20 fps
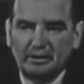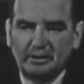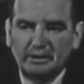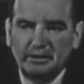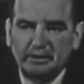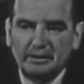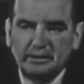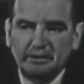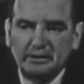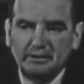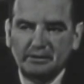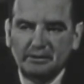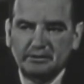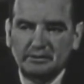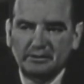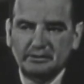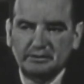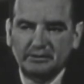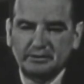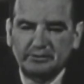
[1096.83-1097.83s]

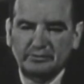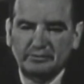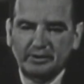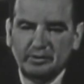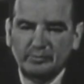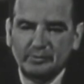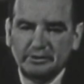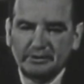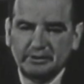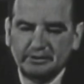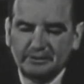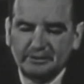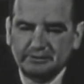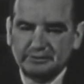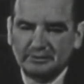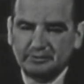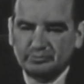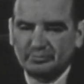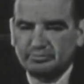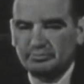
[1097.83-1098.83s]
If I may
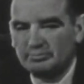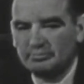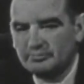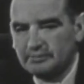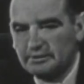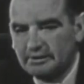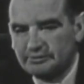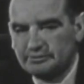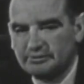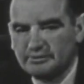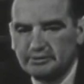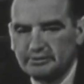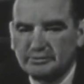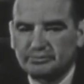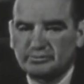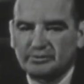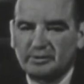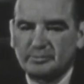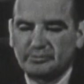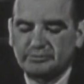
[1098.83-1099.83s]
answer
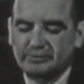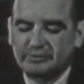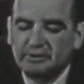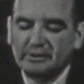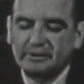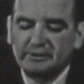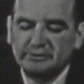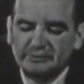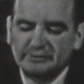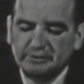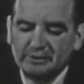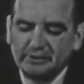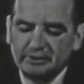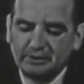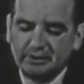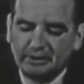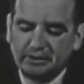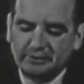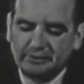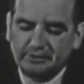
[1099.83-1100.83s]
this way, Mr. Hines,
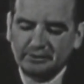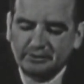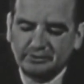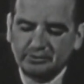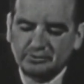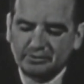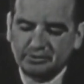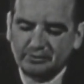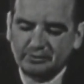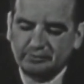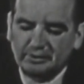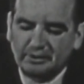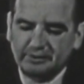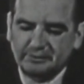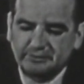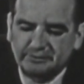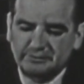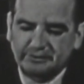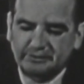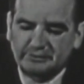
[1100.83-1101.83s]
I think you could have
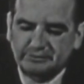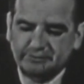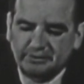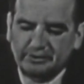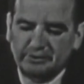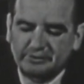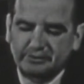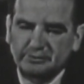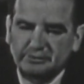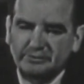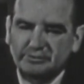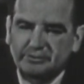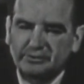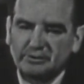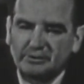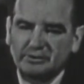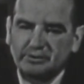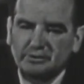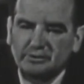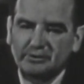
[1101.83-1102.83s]
gotten six senators
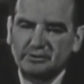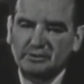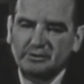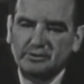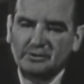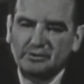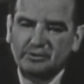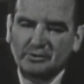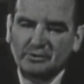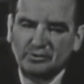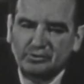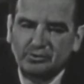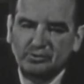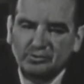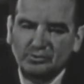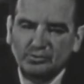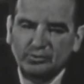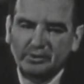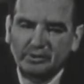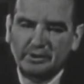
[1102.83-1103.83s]

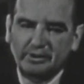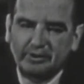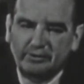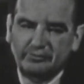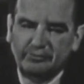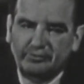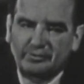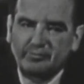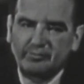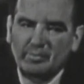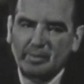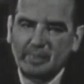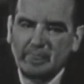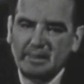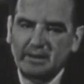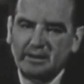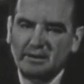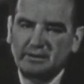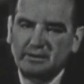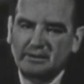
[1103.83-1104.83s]
who
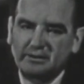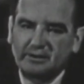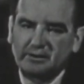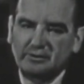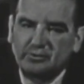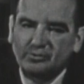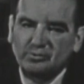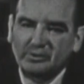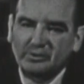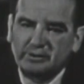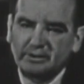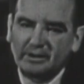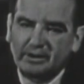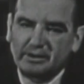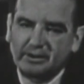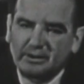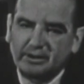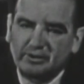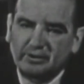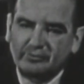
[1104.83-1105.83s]
would
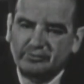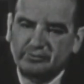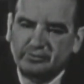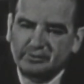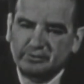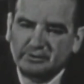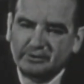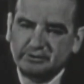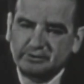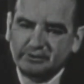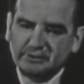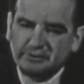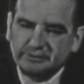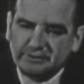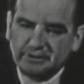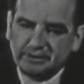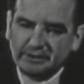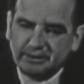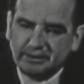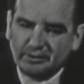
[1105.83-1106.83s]
not have
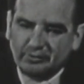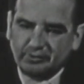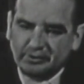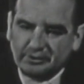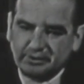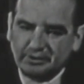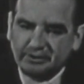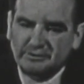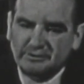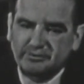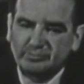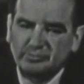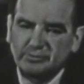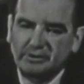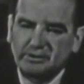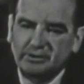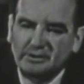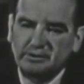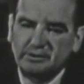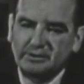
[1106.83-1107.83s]
said they were against
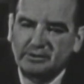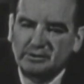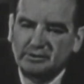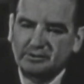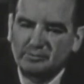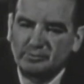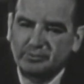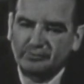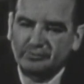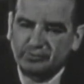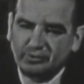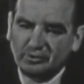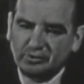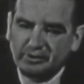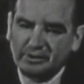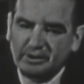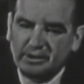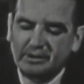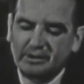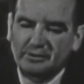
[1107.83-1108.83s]
me
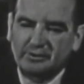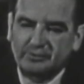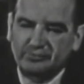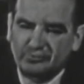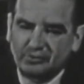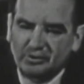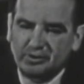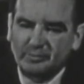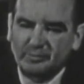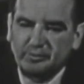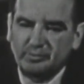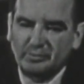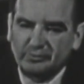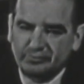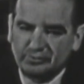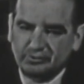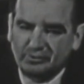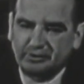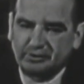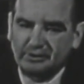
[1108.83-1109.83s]
beforehand or for me
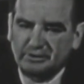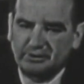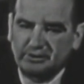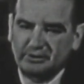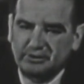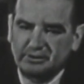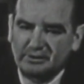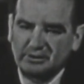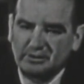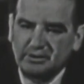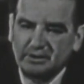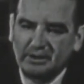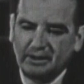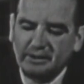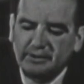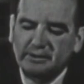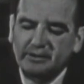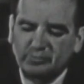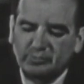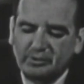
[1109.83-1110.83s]
beforehand.
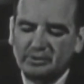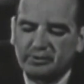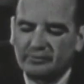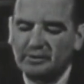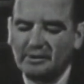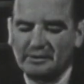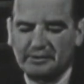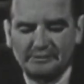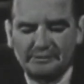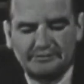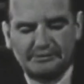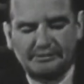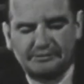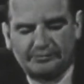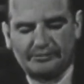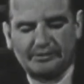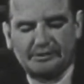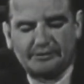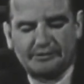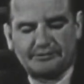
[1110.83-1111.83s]
I think we could have gotten six
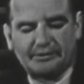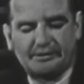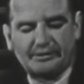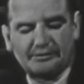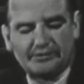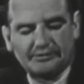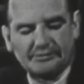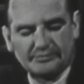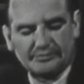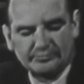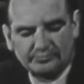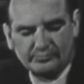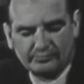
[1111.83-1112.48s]
fair senators.